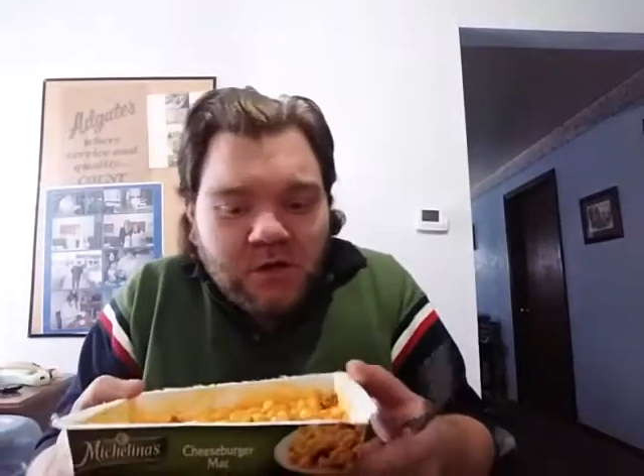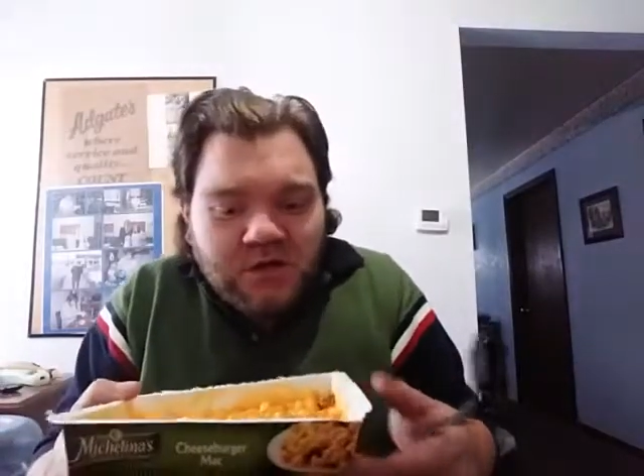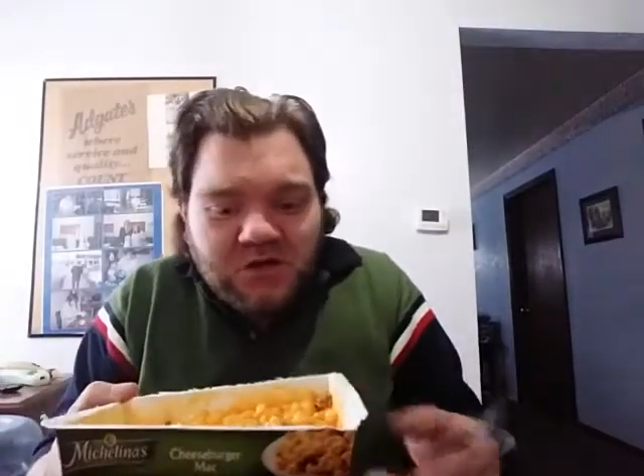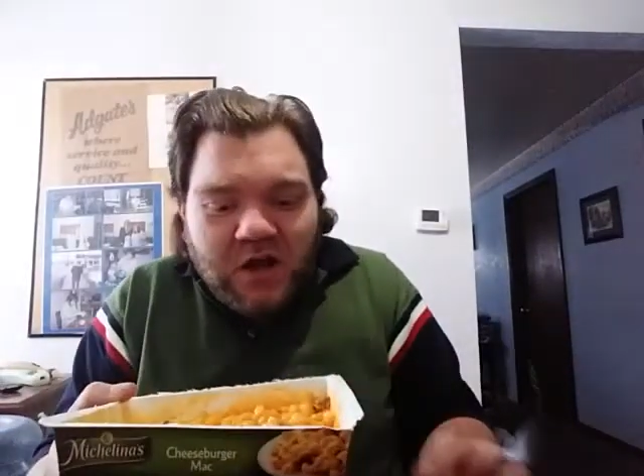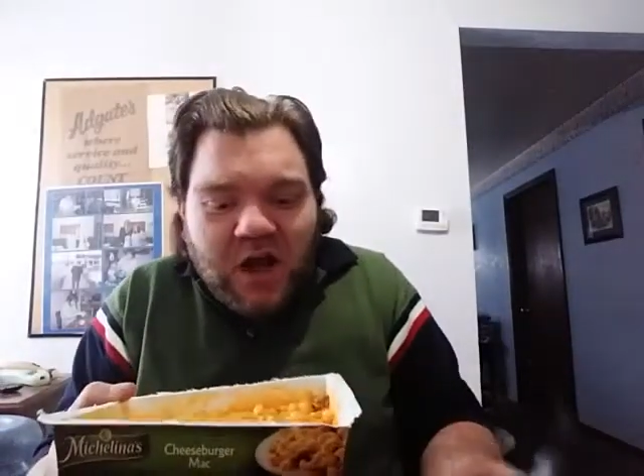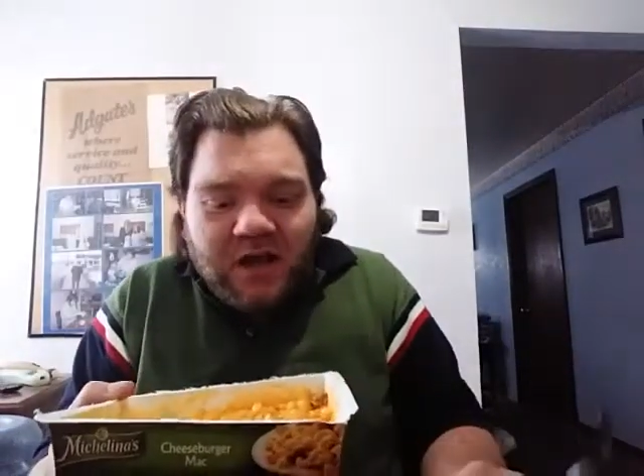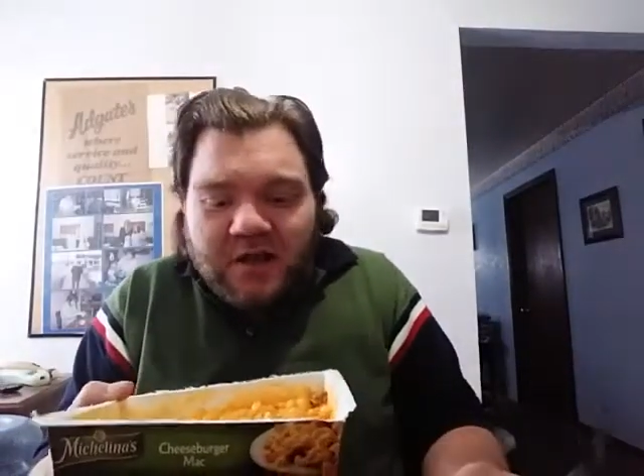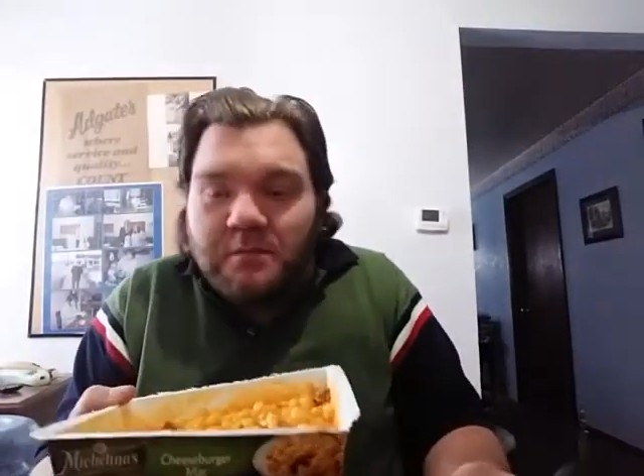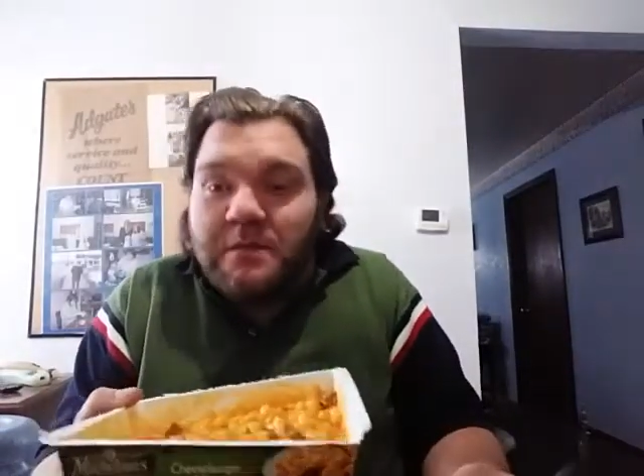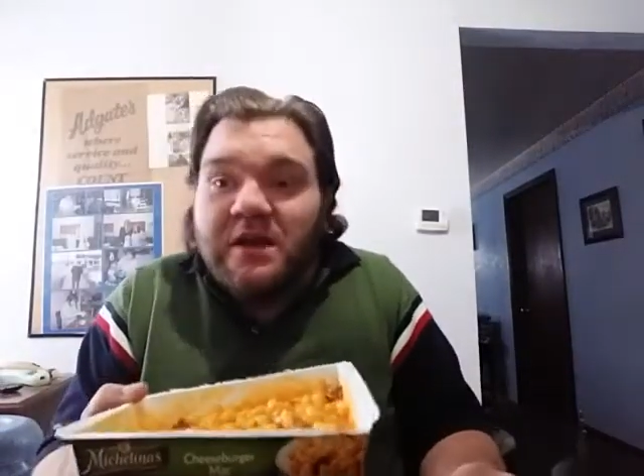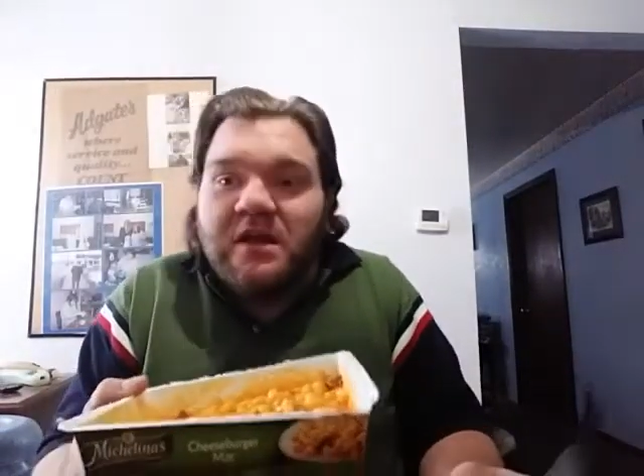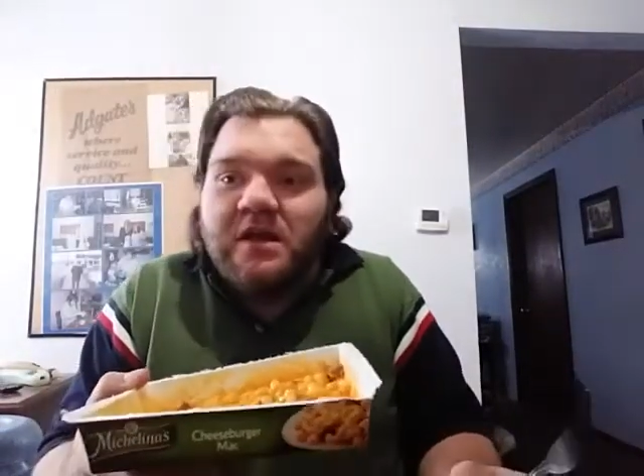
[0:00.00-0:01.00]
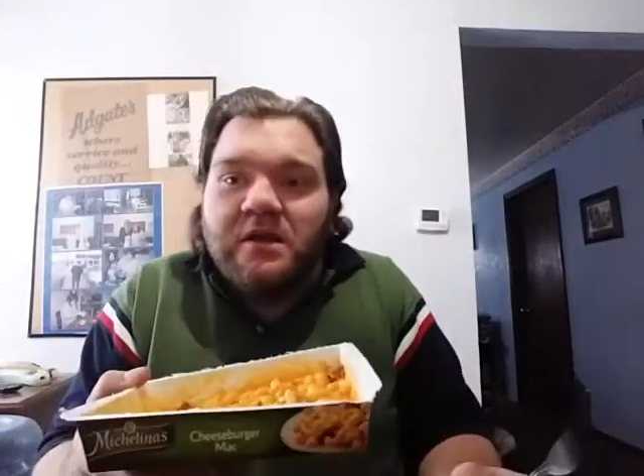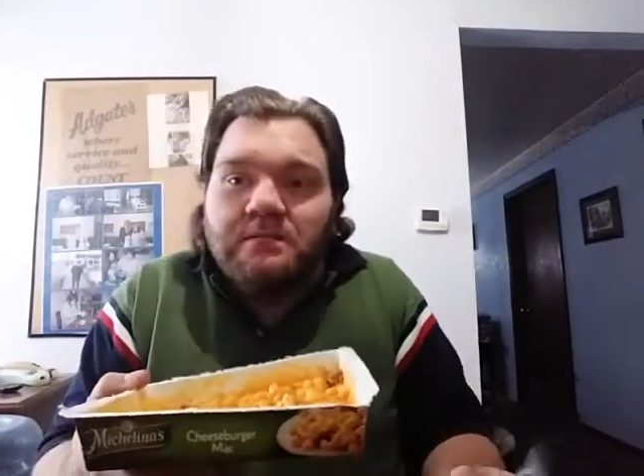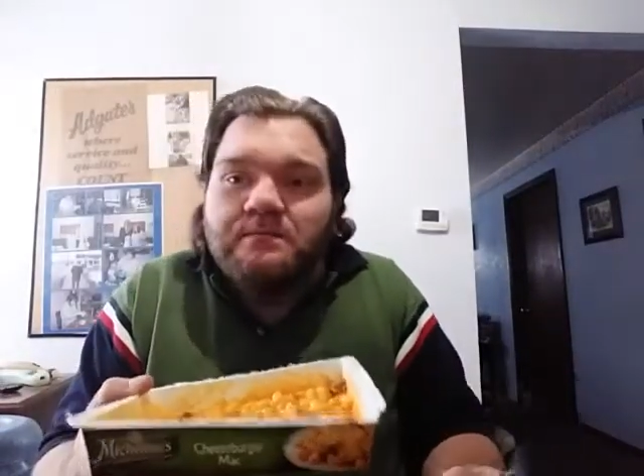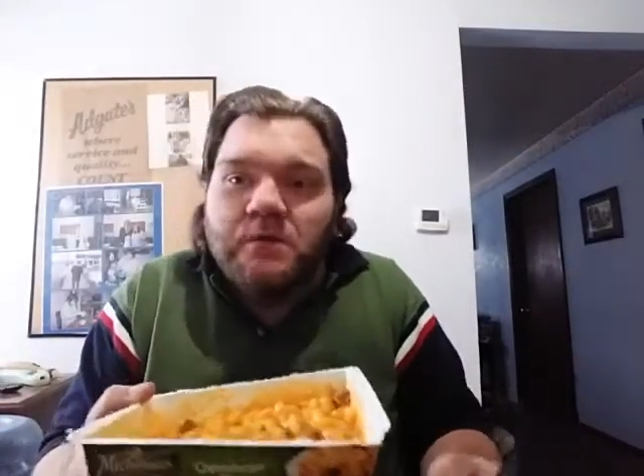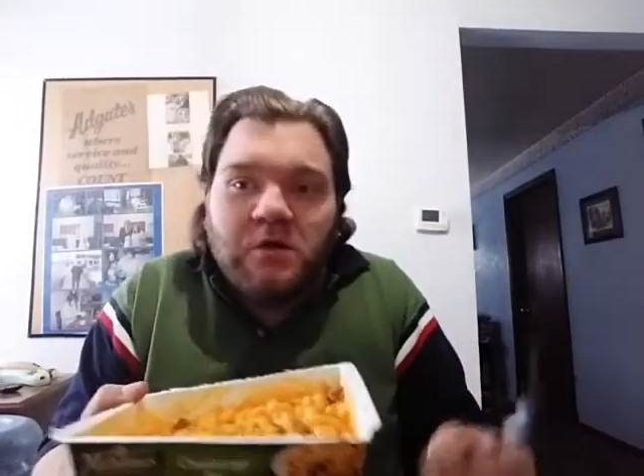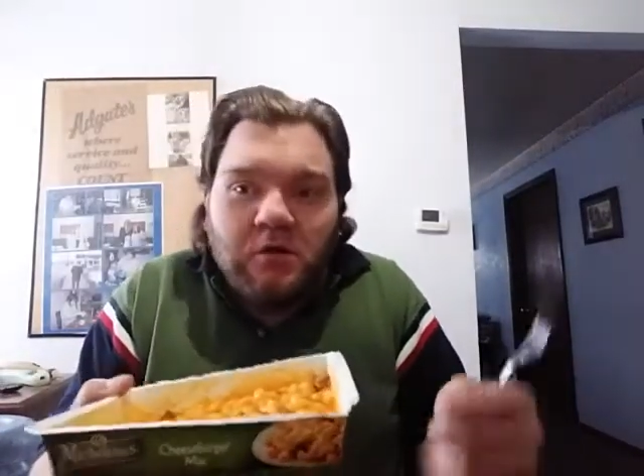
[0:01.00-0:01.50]
it's not gonna
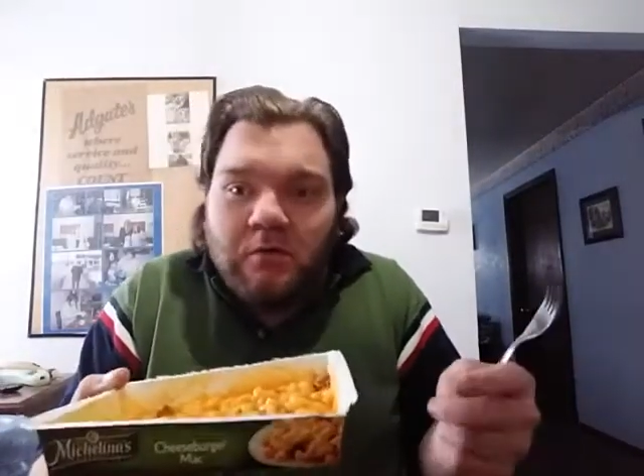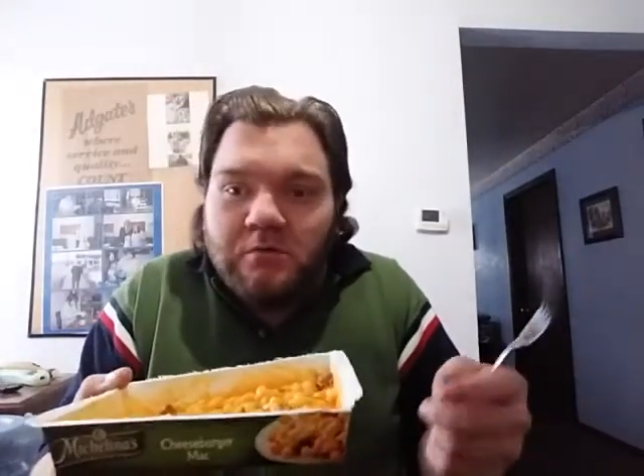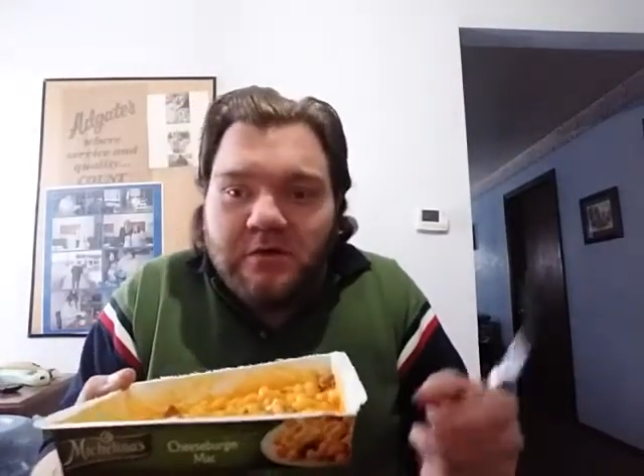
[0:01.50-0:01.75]
be, you know,